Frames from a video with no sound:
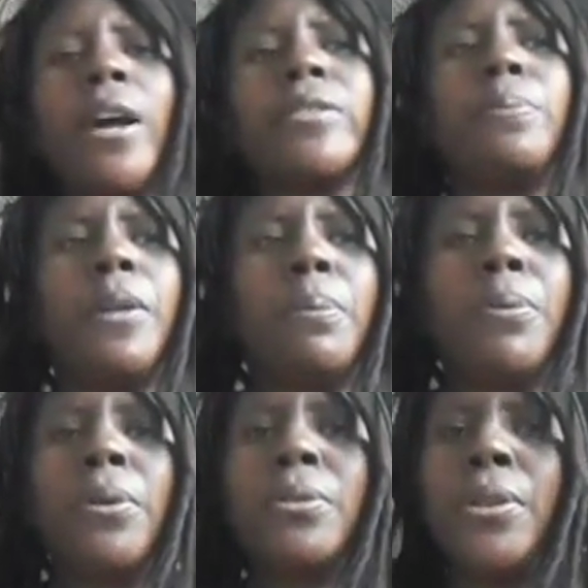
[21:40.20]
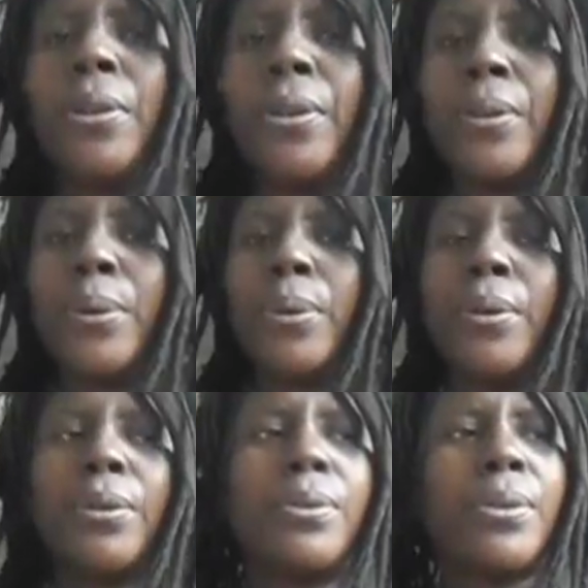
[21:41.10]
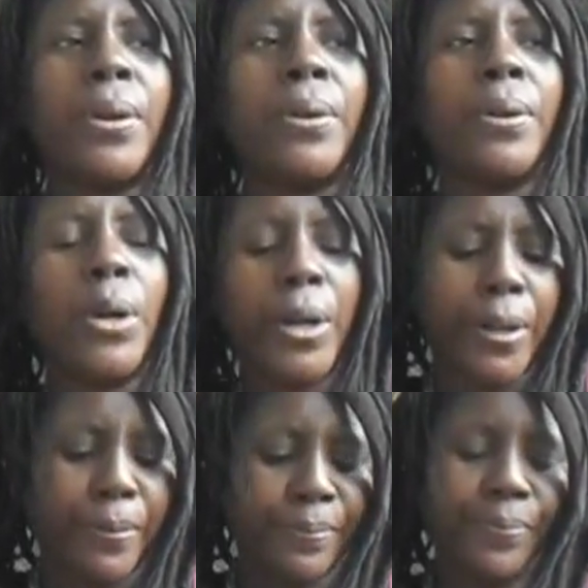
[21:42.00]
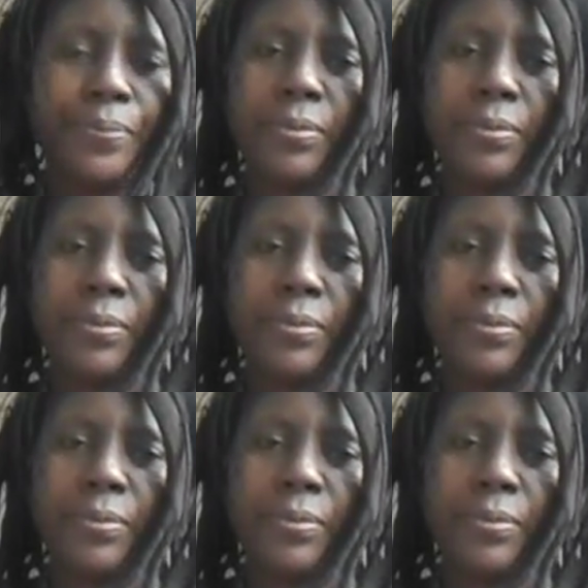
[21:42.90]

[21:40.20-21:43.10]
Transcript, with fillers: talked to people too. So, um,